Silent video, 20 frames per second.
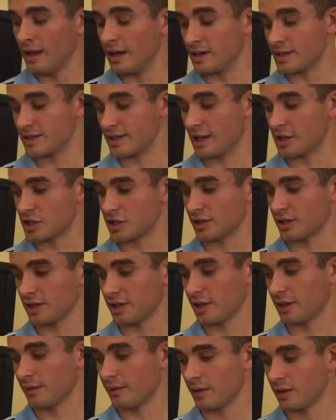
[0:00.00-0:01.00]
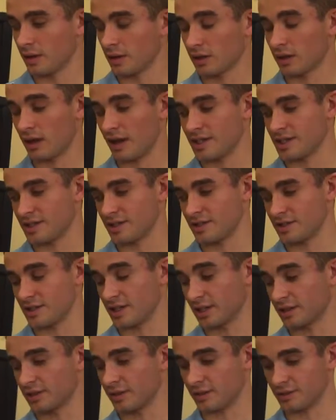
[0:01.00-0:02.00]
essentially causes the
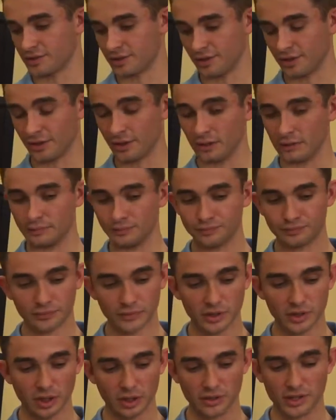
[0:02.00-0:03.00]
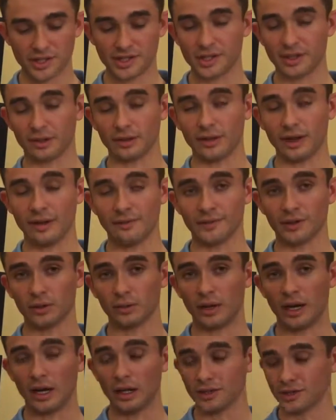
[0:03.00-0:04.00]
signal to go to zero after a
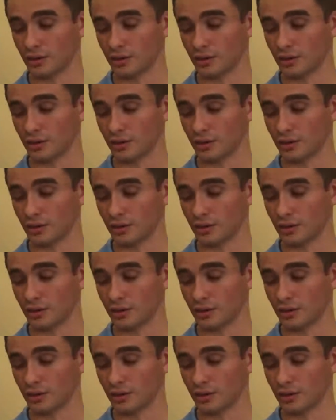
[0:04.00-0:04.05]
while.